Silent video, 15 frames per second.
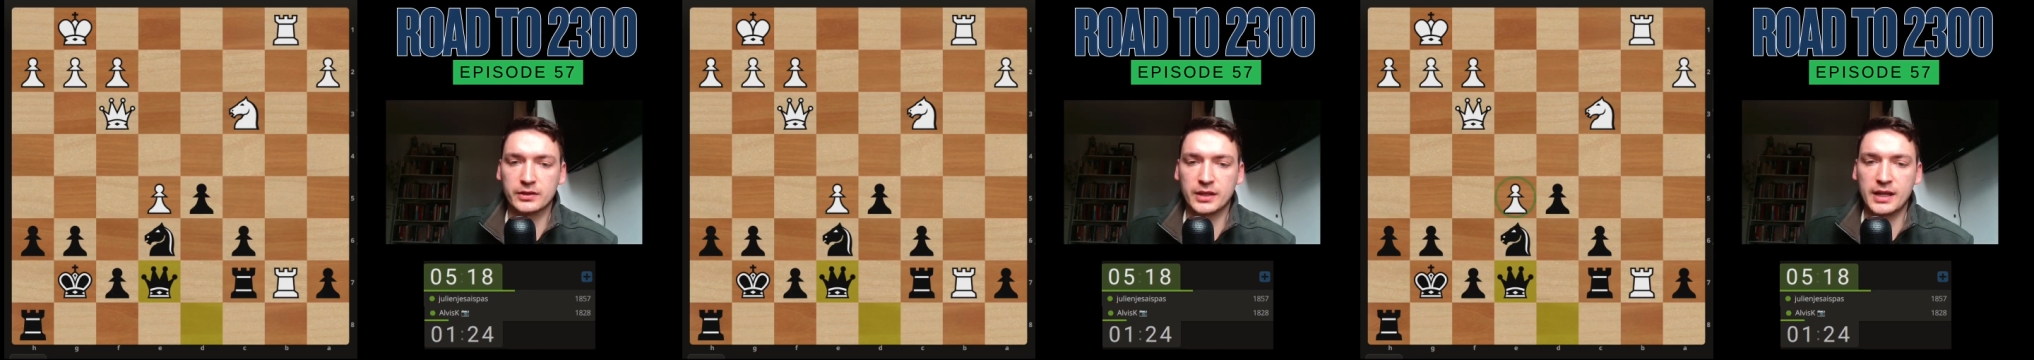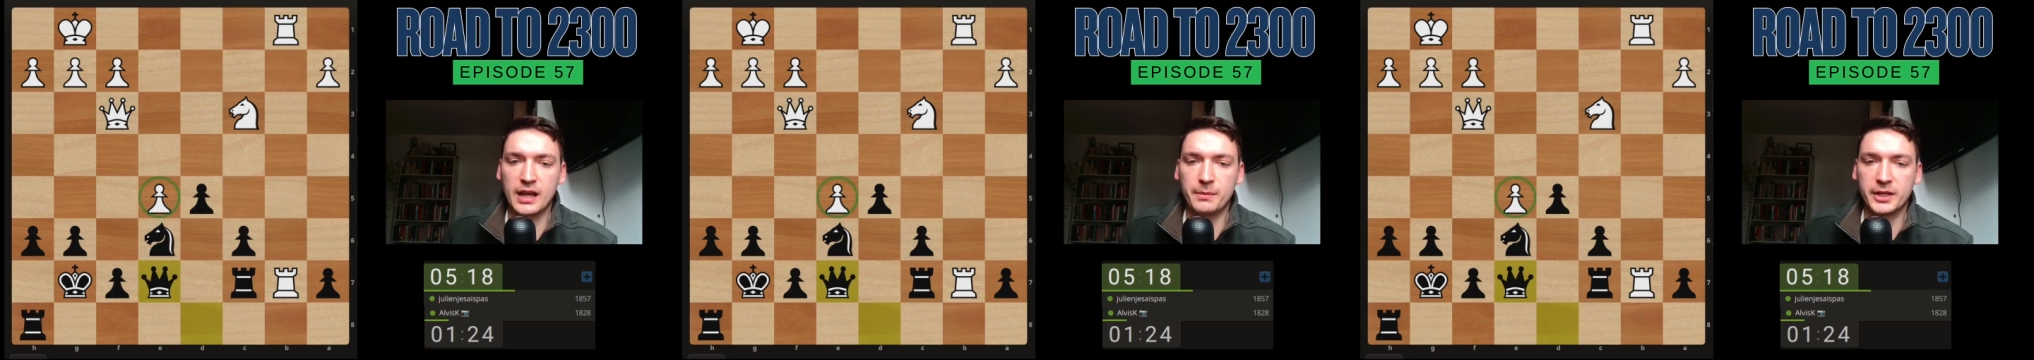
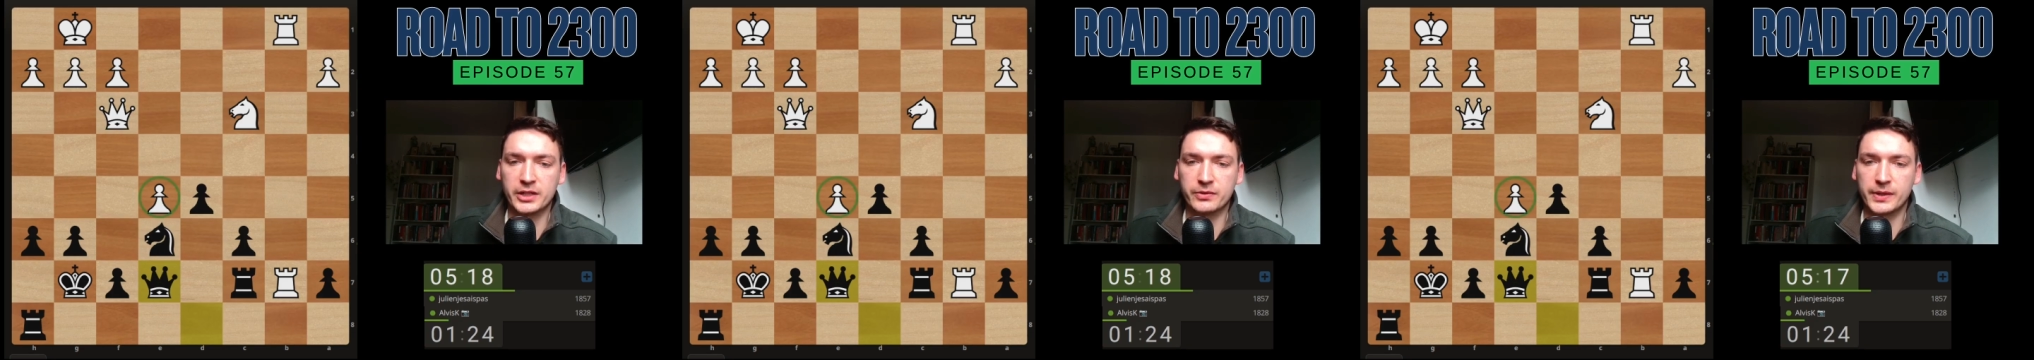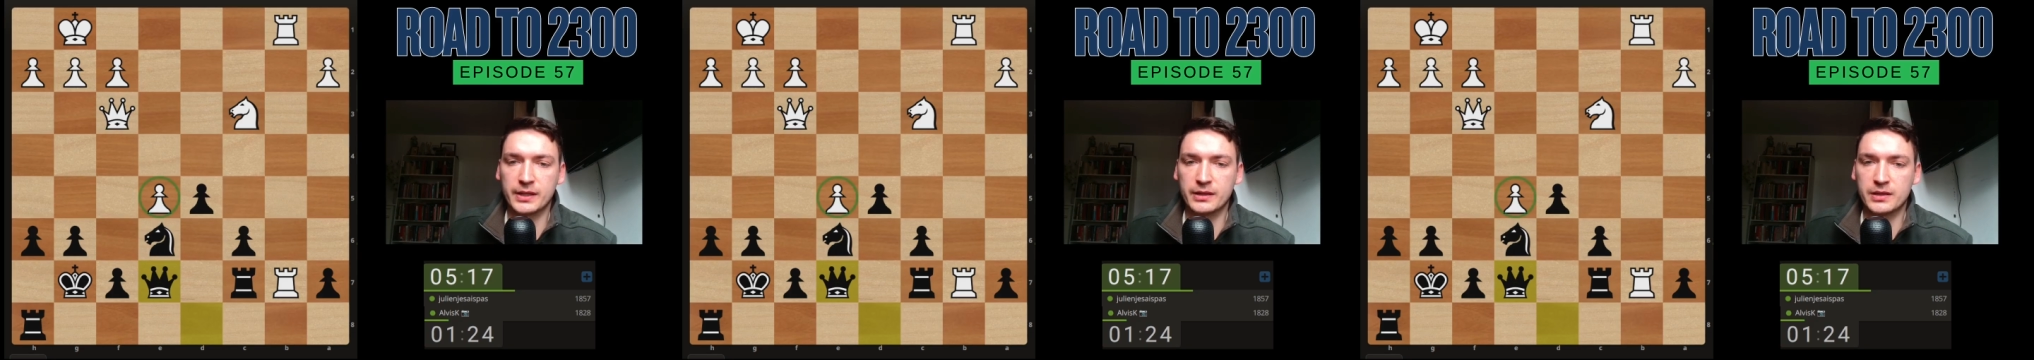I am
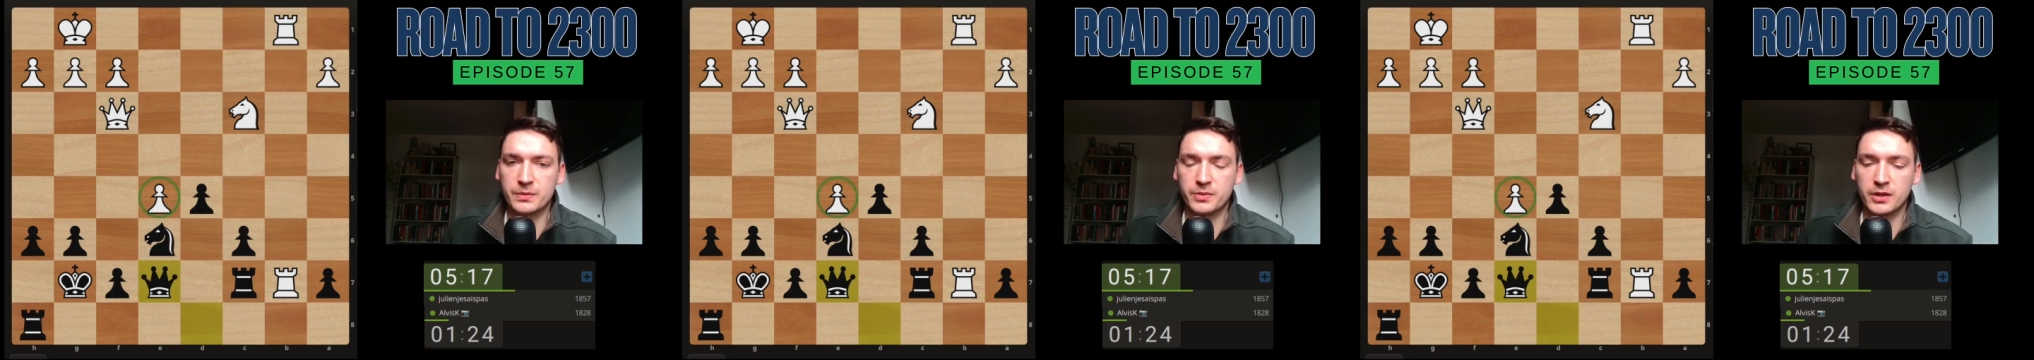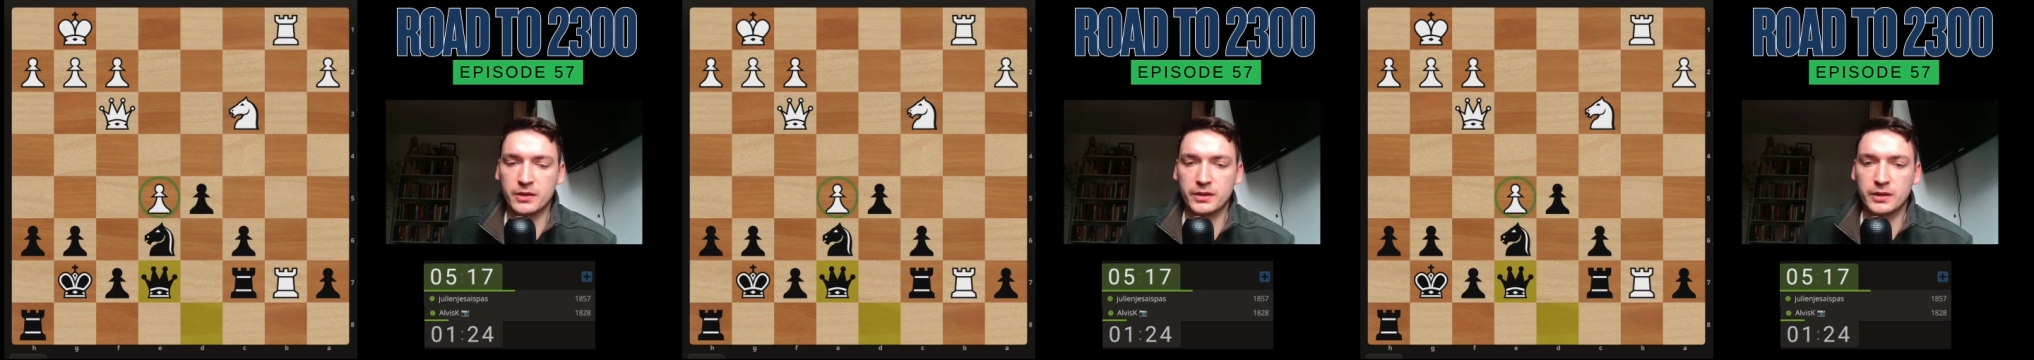x-raying this
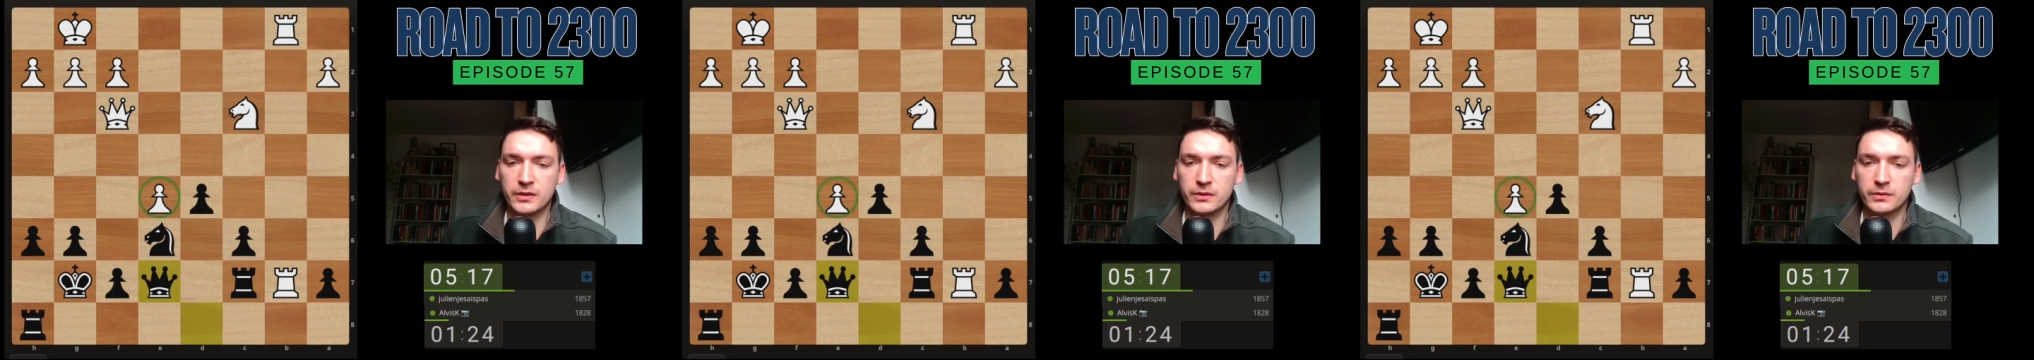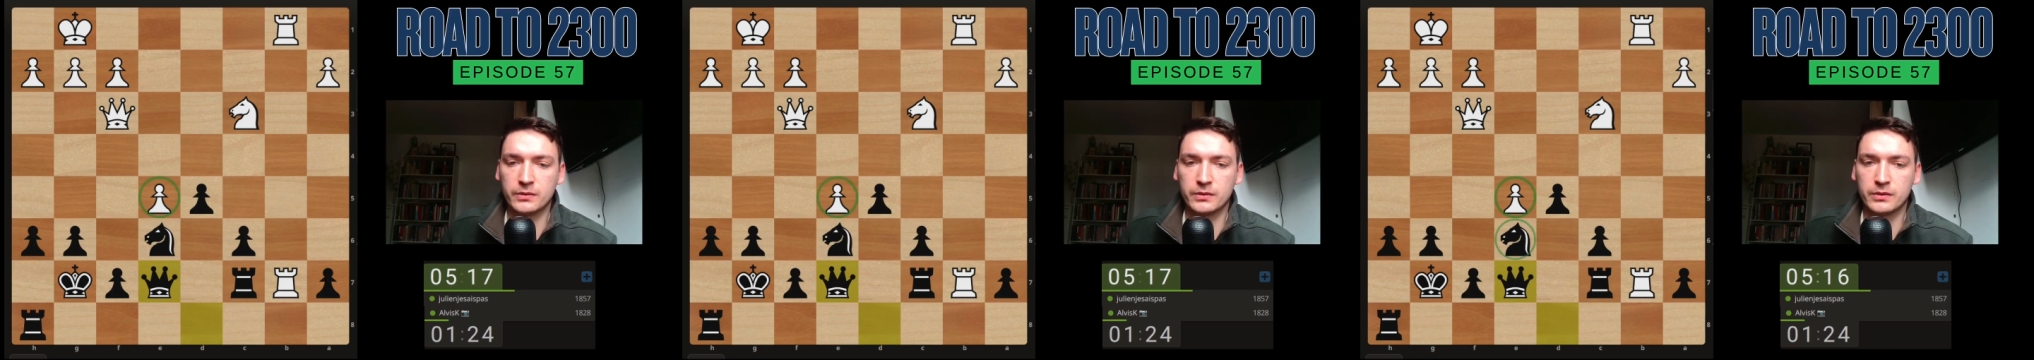pawn, you know.